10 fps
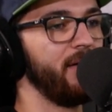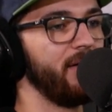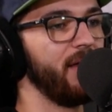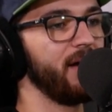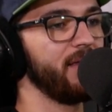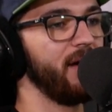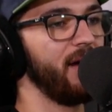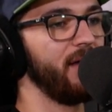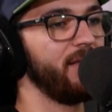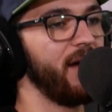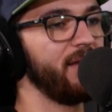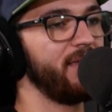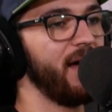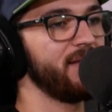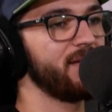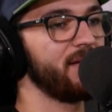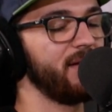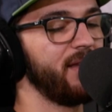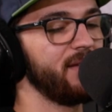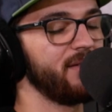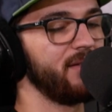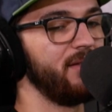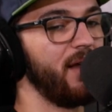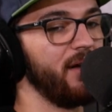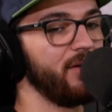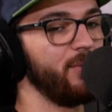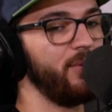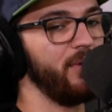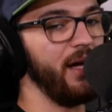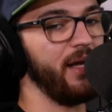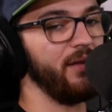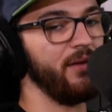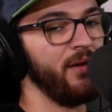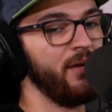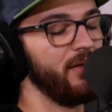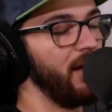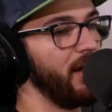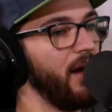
Like exactly. Like that's what I'm saying. That's not cool. And it's like I